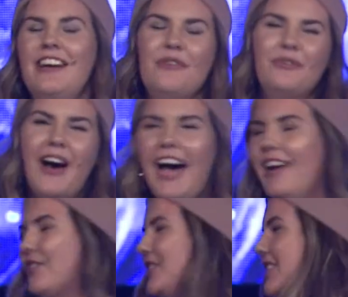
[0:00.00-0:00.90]

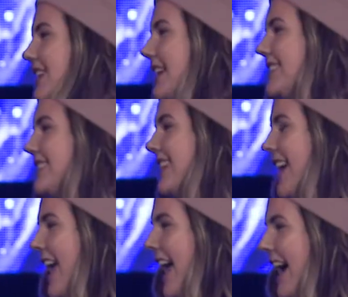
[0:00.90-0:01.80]
5 or 6,
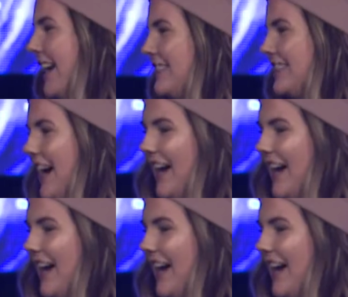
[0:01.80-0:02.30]
and